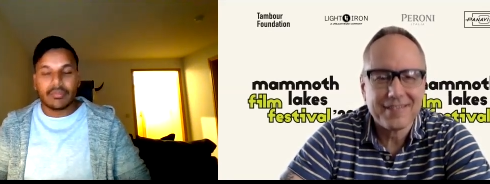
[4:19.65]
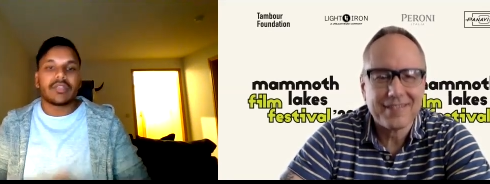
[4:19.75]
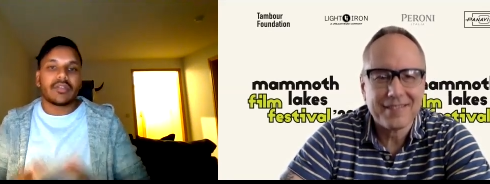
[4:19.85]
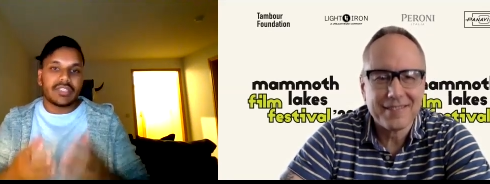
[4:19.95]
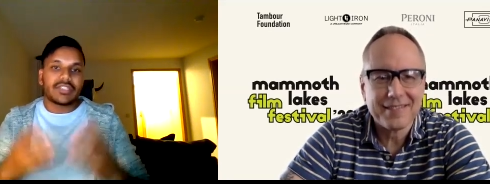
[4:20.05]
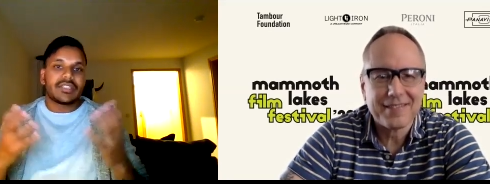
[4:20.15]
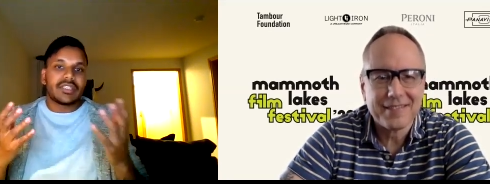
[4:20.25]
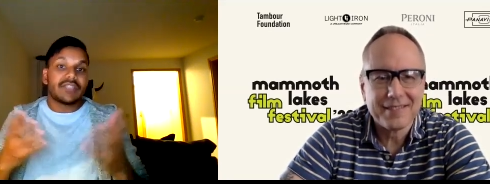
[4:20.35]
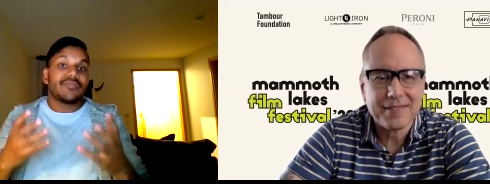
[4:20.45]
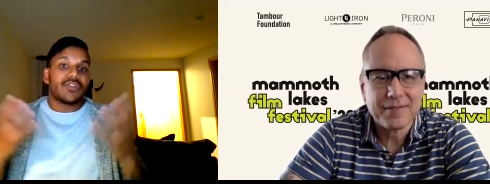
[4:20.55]
Speaker 1: But you know, it's
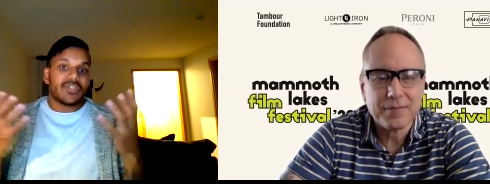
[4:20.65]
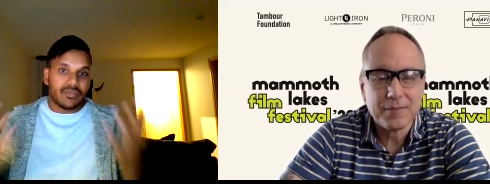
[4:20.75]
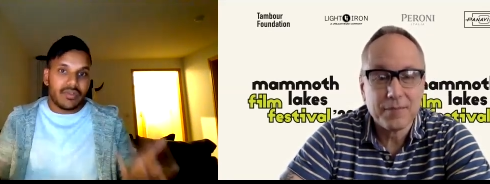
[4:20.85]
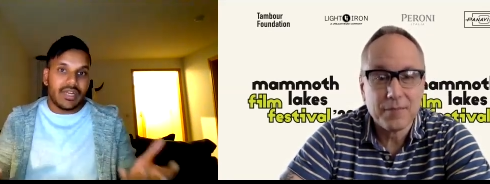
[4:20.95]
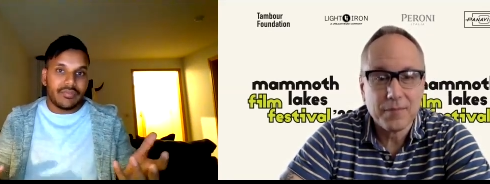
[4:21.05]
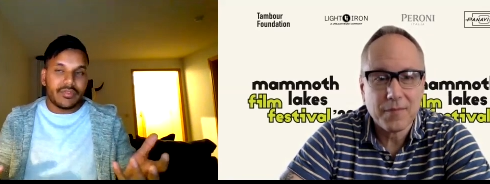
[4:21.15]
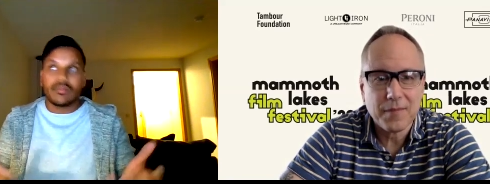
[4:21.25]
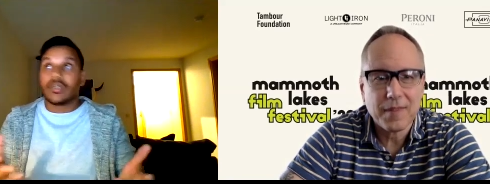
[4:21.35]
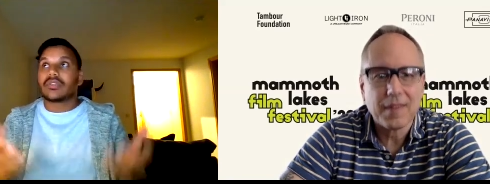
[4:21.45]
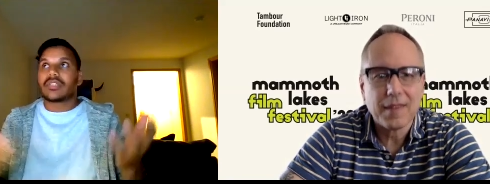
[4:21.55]
it's a first draft.
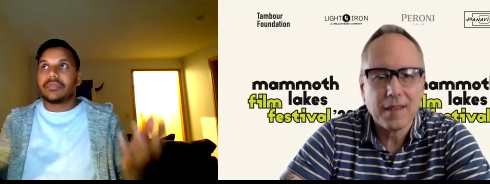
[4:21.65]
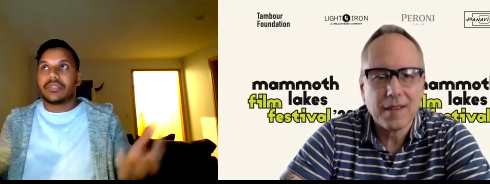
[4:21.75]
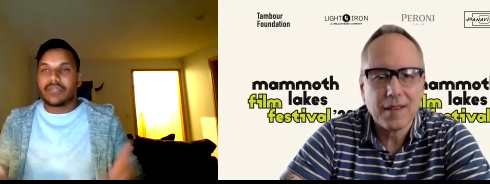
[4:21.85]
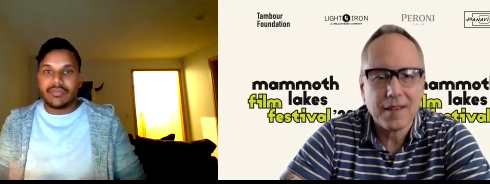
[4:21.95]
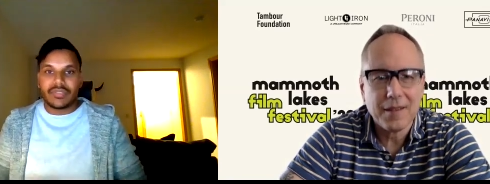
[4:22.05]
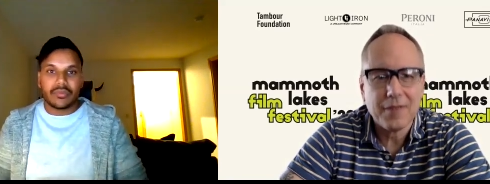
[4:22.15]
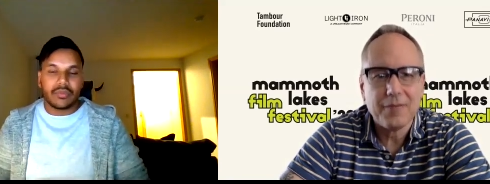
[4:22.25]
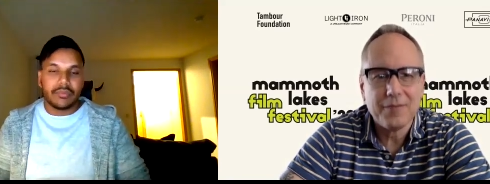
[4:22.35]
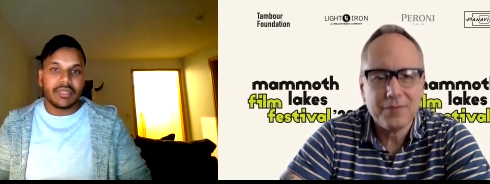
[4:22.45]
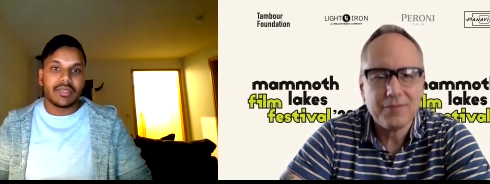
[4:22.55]
Who knows how many drafts it
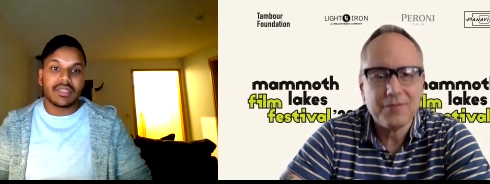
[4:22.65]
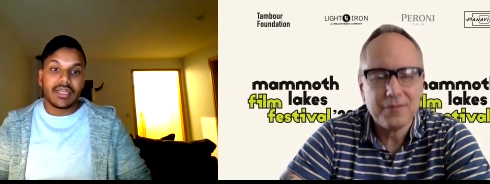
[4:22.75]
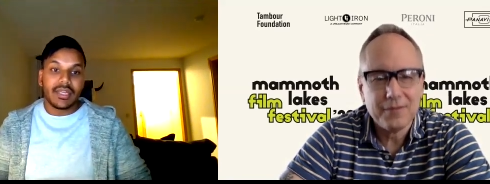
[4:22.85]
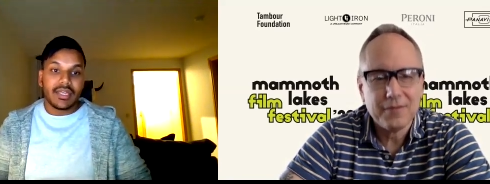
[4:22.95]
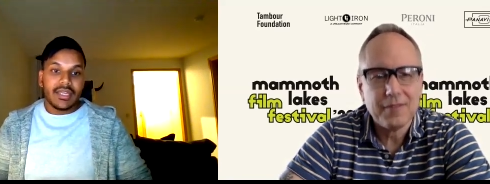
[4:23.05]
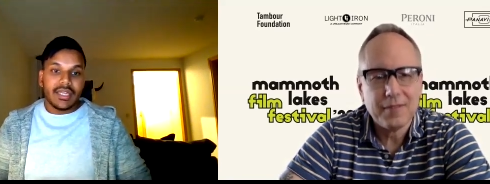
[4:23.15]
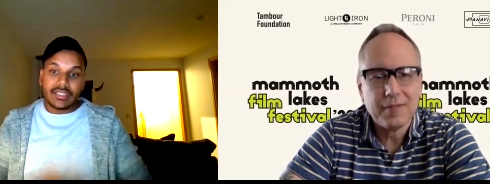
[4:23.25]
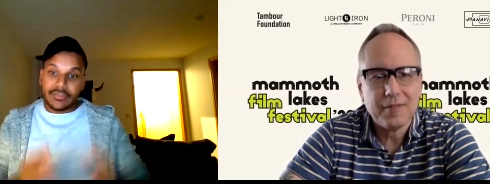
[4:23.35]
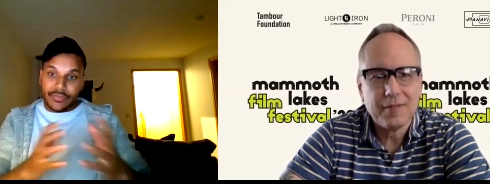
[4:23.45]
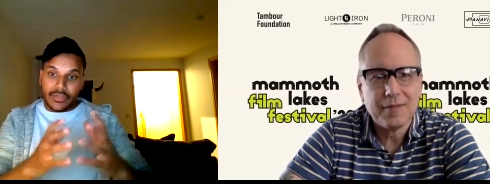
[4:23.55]
will be? But
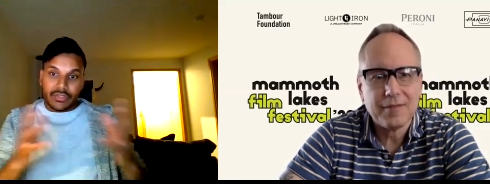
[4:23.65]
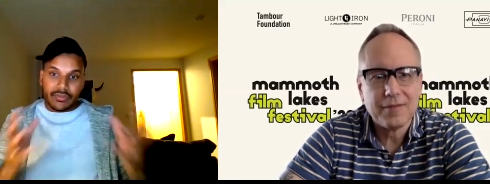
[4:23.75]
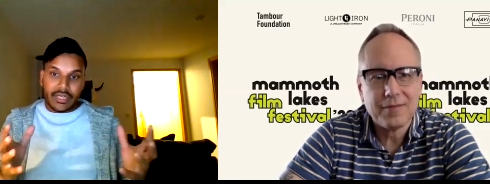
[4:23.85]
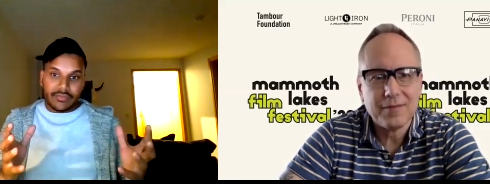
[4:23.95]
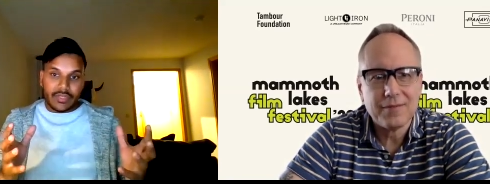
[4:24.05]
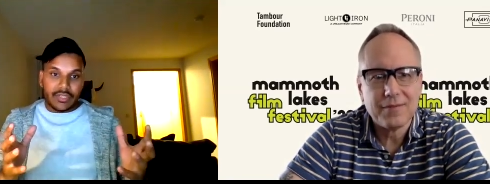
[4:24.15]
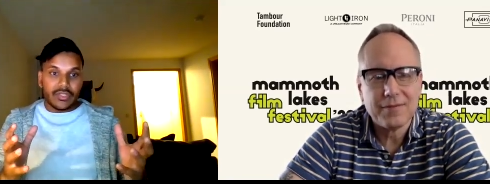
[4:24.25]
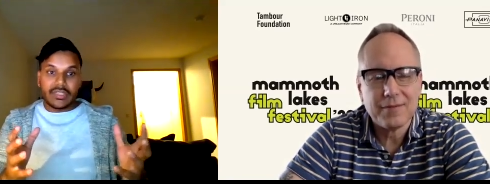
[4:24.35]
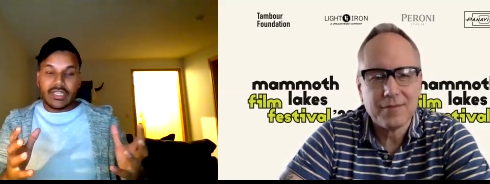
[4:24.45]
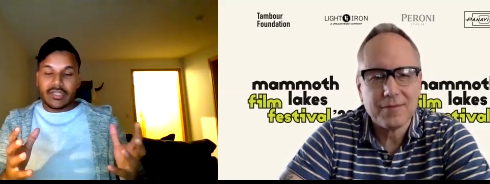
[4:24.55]
it's a first draft, and
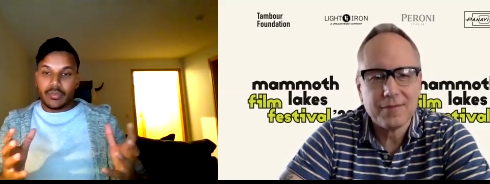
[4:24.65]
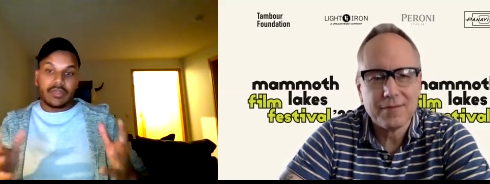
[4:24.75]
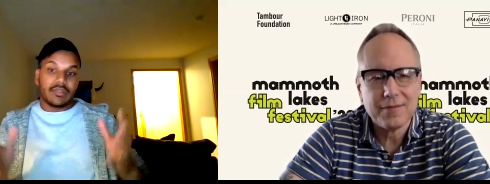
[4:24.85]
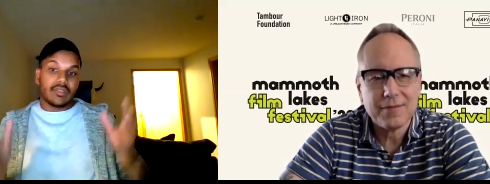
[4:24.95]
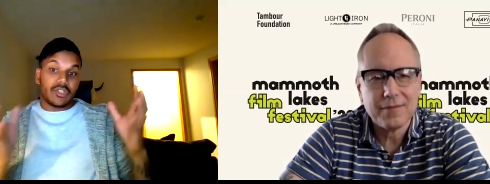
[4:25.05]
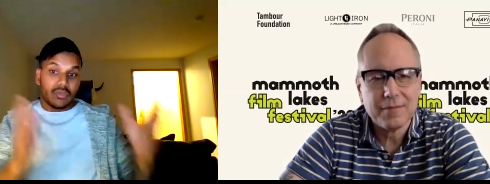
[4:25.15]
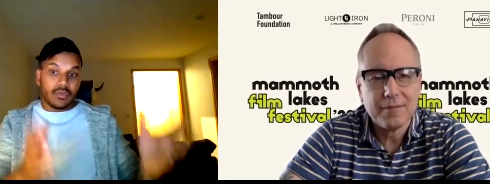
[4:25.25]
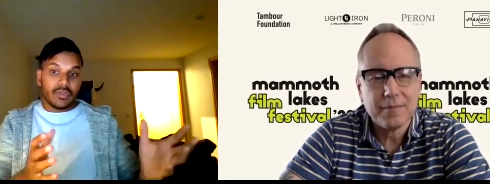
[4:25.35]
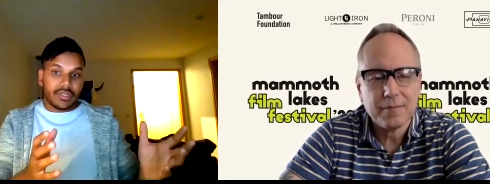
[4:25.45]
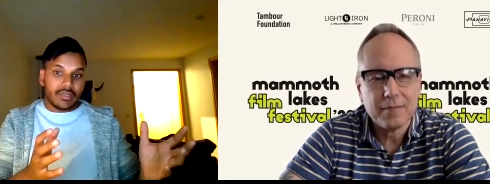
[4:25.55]
just as with the
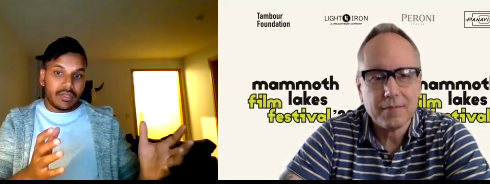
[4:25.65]
short,